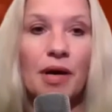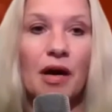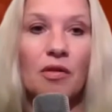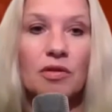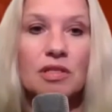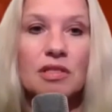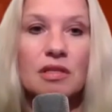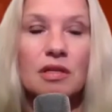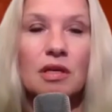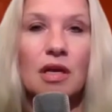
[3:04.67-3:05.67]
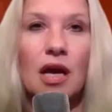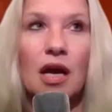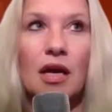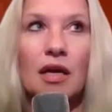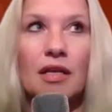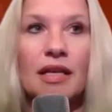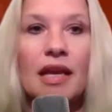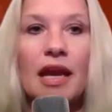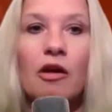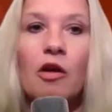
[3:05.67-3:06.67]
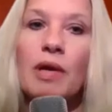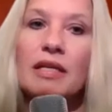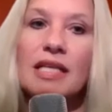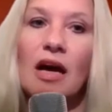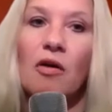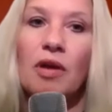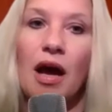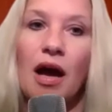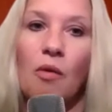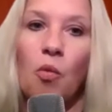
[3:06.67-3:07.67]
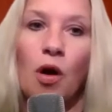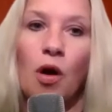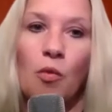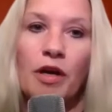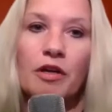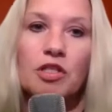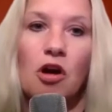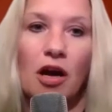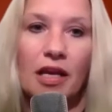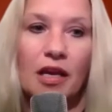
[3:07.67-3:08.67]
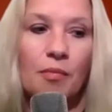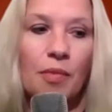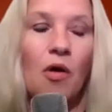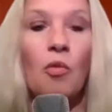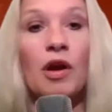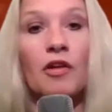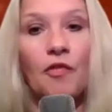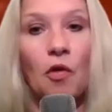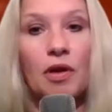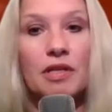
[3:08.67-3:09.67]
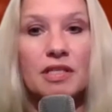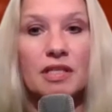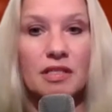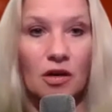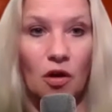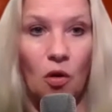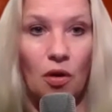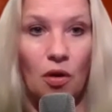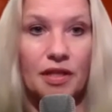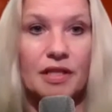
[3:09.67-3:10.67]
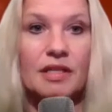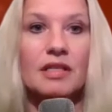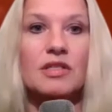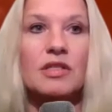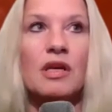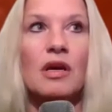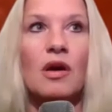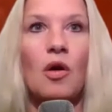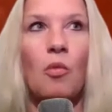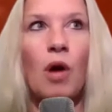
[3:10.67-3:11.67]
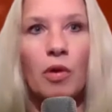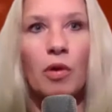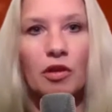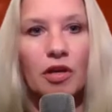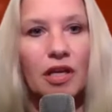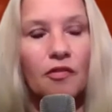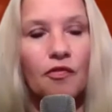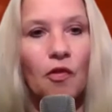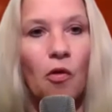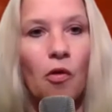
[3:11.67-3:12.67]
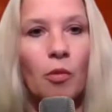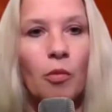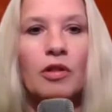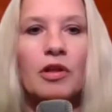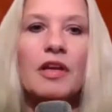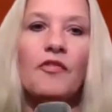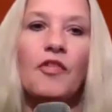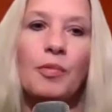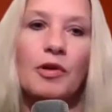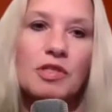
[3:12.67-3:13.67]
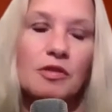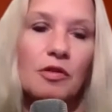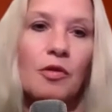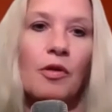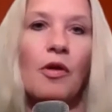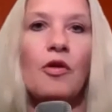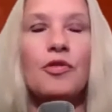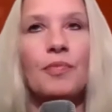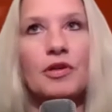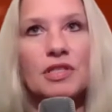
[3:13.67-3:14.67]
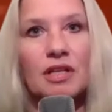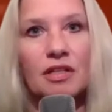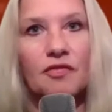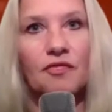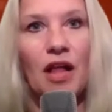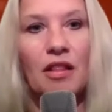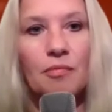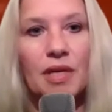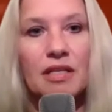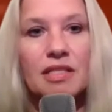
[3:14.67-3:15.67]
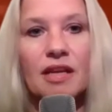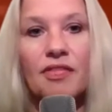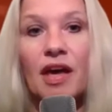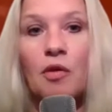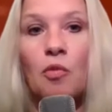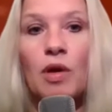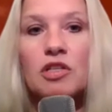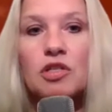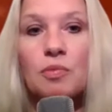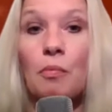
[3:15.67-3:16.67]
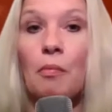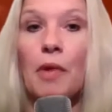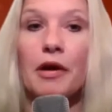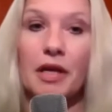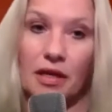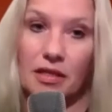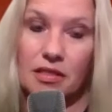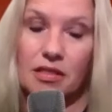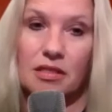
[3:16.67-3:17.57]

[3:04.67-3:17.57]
about narrowing down what we're talking about, what our focus is, our goal is, what we're looking for. We're looking for personal growth, personal development, and then which market